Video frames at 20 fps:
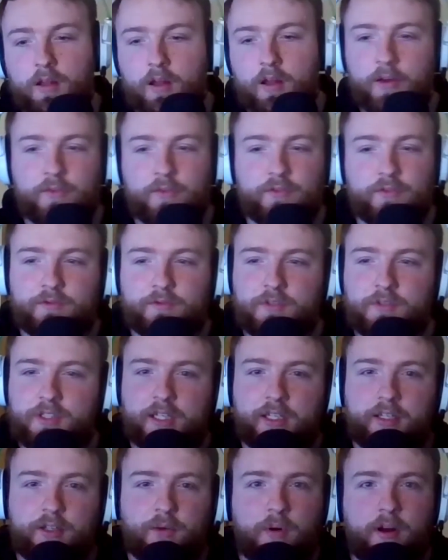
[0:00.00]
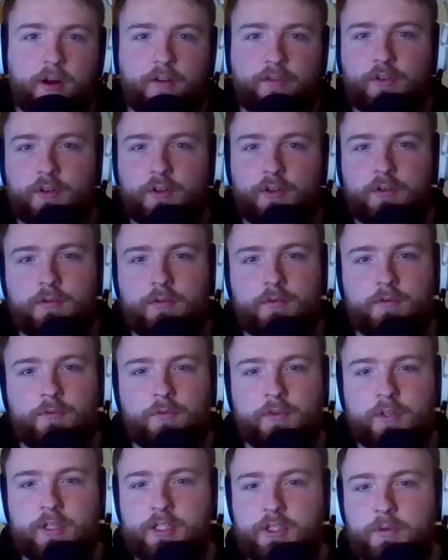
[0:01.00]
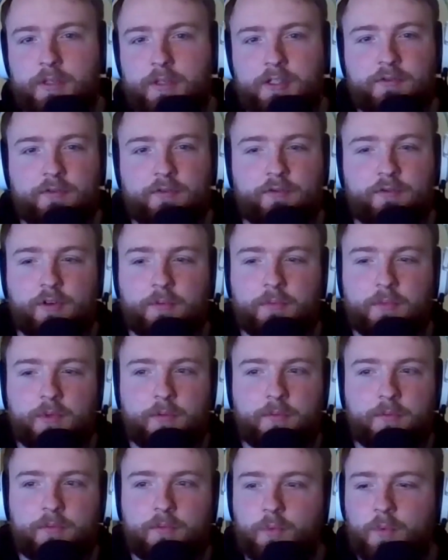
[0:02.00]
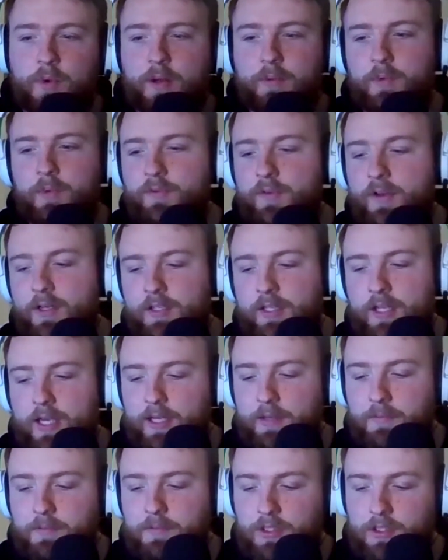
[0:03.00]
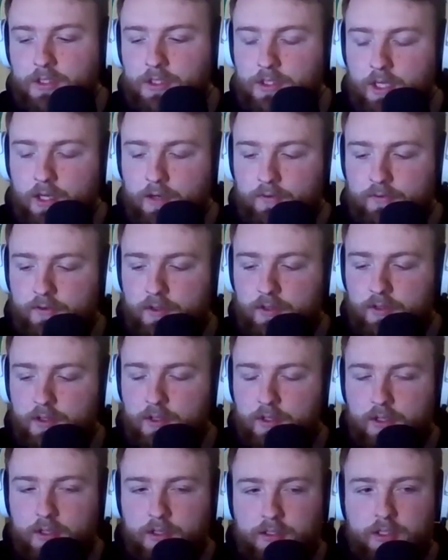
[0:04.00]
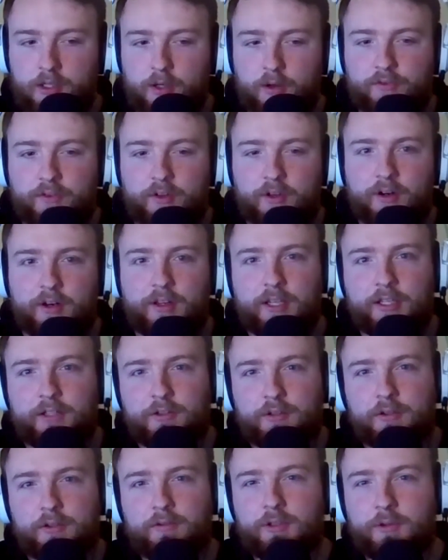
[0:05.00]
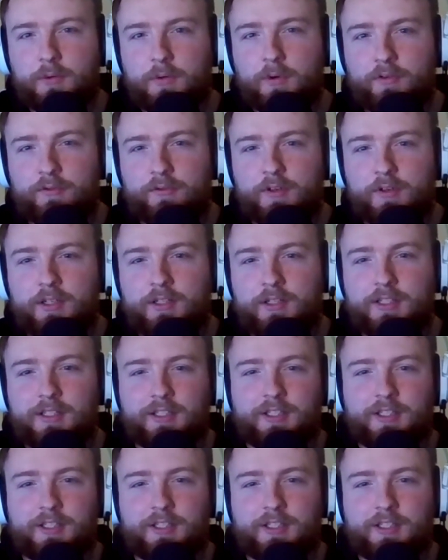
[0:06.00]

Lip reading: I've seen quite a few retweets from them when we've had games and stuff. So I feel like they do a lot for us.